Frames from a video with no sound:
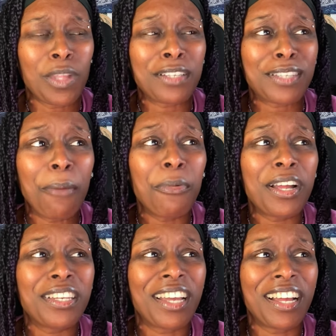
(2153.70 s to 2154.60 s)

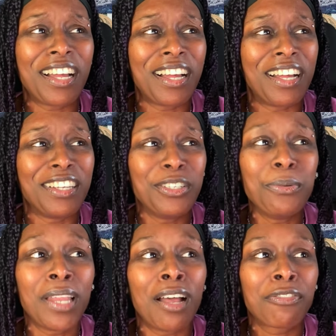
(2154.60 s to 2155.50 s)
someone uh,
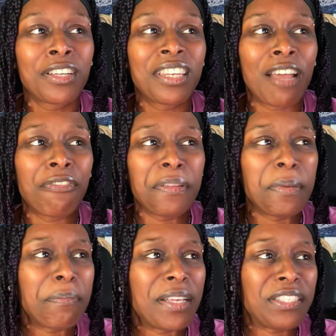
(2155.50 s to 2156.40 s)
you love could
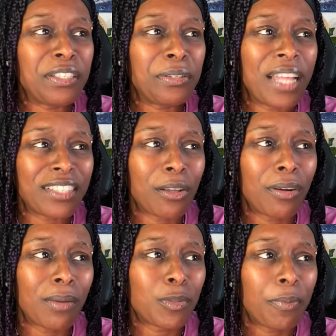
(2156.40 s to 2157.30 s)
definitely be missing you. That song
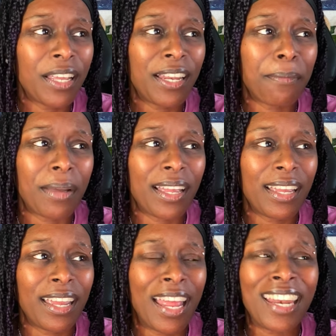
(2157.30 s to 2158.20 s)
comes playing in my
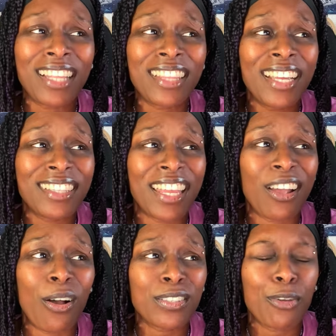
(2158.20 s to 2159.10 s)
head. And I think that
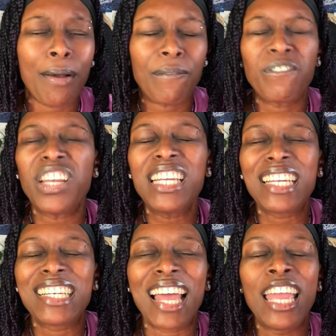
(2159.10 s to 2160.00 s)
also I'm
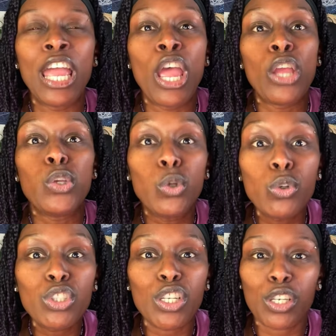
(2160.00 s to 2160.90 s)
feeling like you
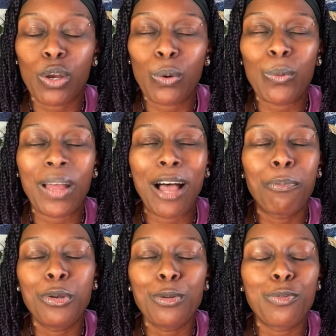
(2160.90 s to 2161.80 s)
should know how
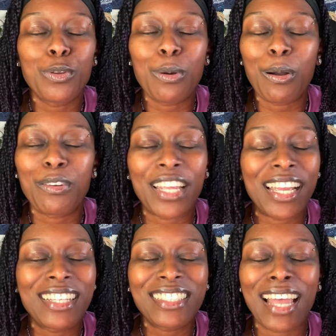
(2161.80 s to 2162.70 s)
beautiful you are on the
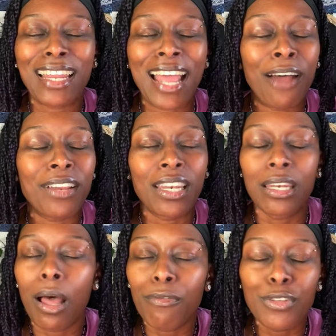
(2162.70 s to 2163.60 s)
inside out and
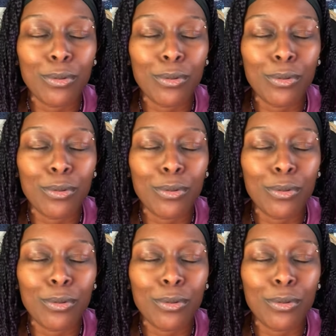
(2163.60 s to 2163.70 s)
love